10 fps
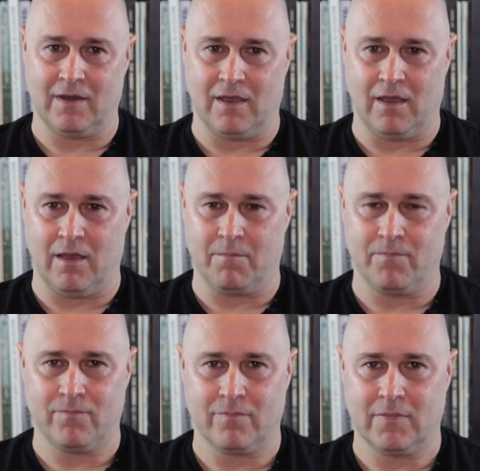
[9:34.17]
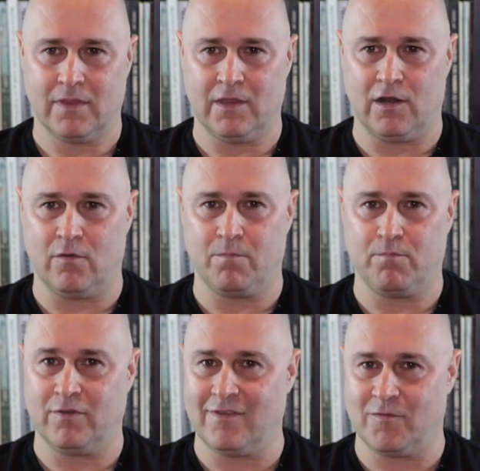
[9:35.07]

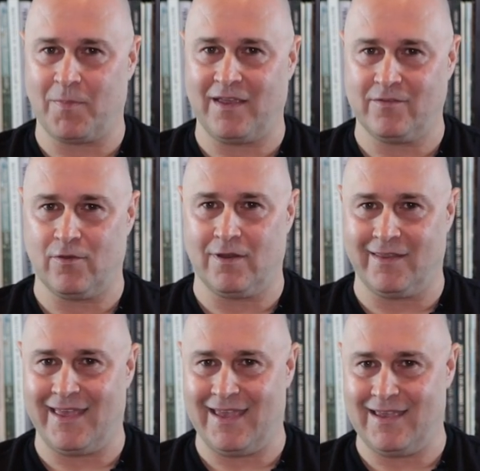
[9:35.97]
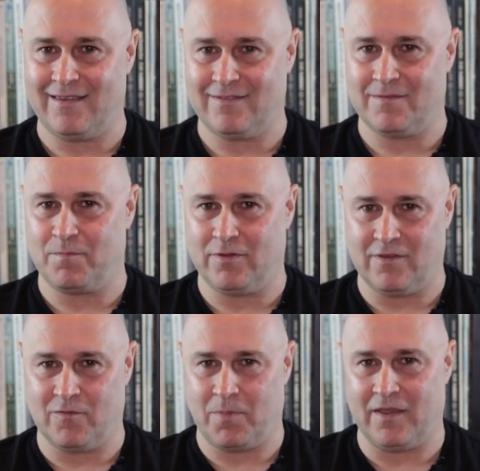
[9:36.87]
Put the spikes on last, put
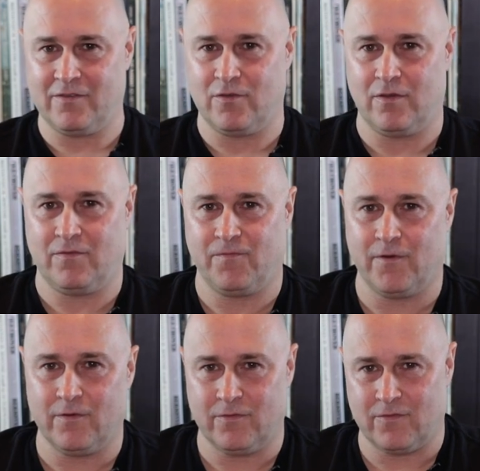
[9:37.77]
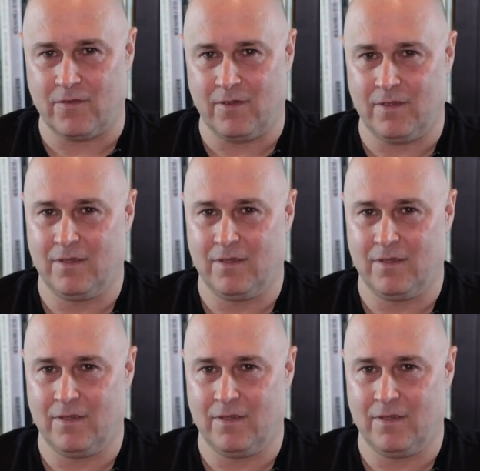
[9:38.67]
the spikes on first,